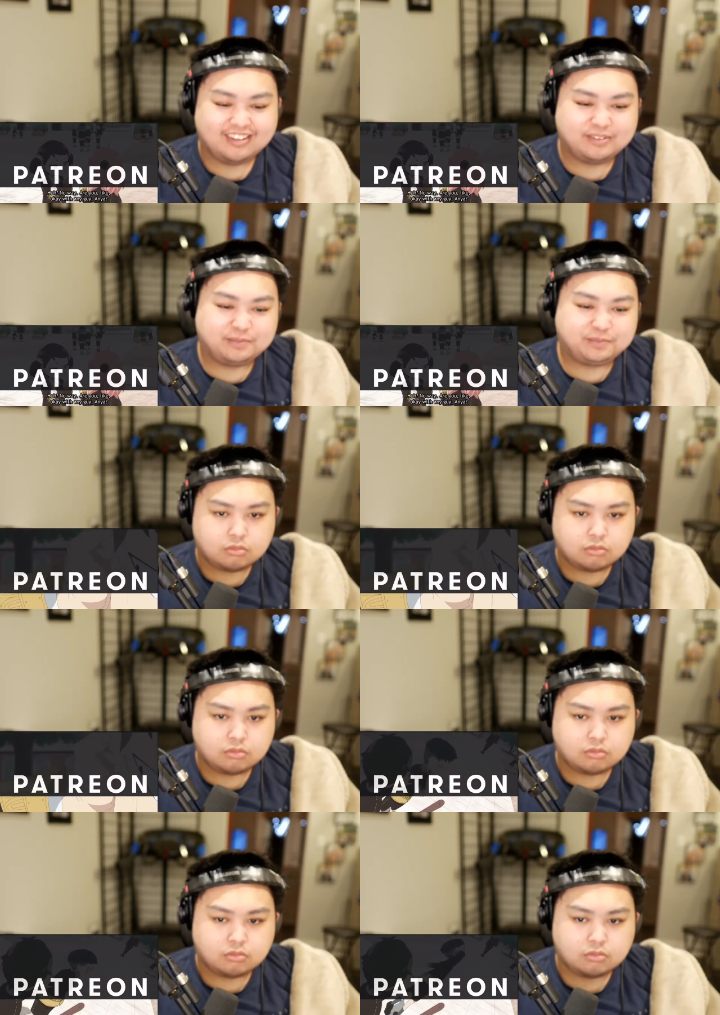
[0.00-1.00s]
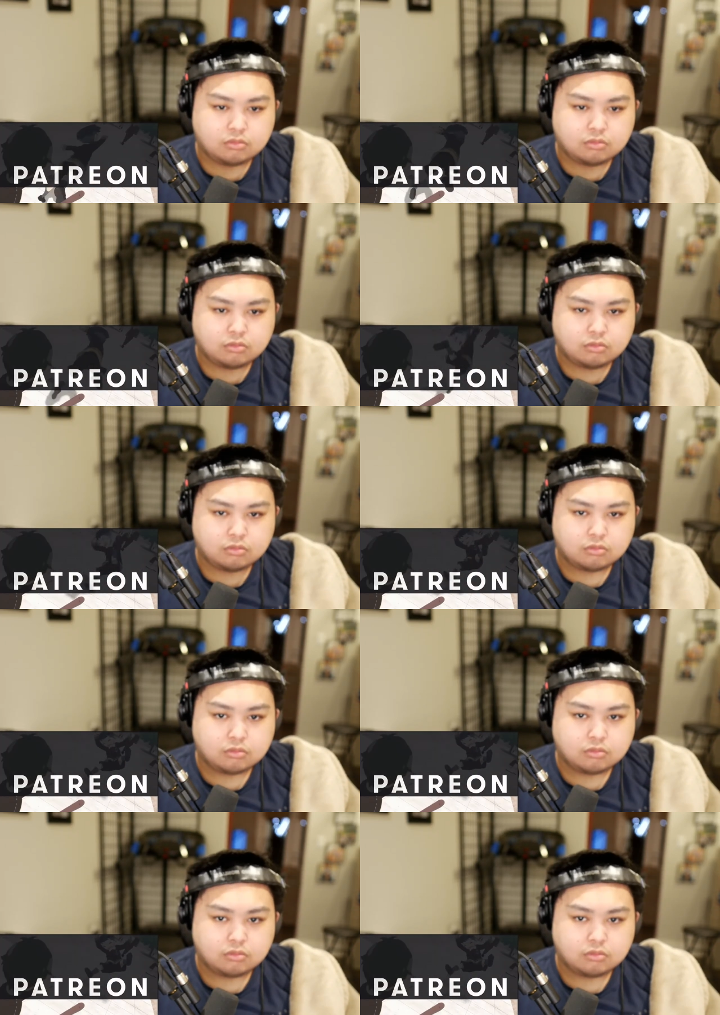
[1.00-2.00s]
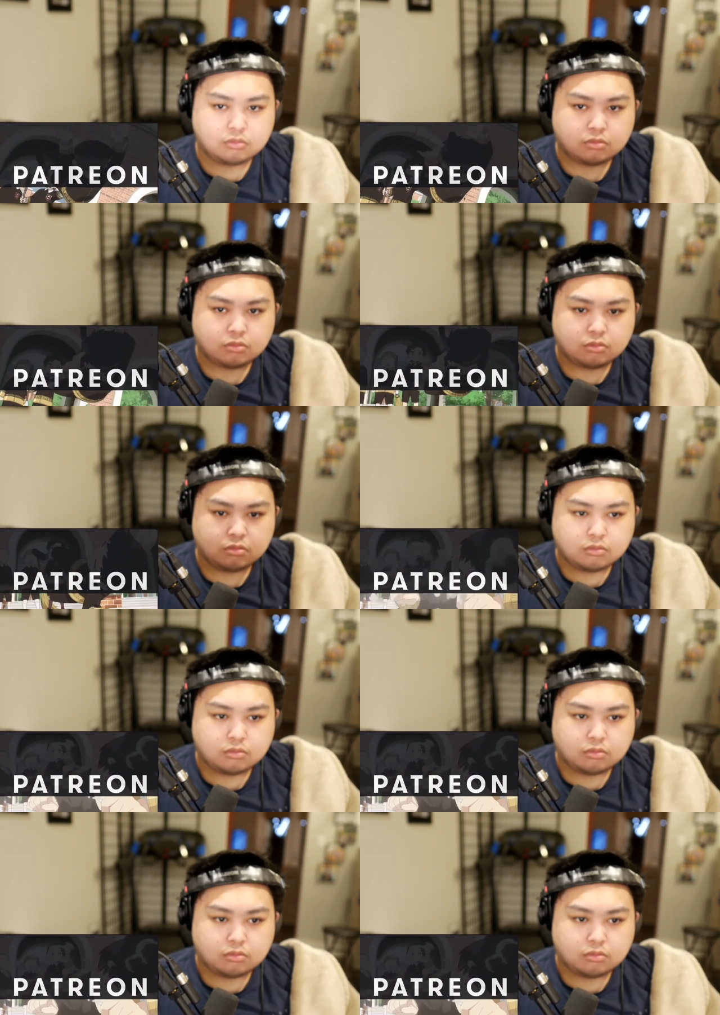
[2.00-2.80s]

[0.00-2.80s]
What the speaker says: Nothing is said.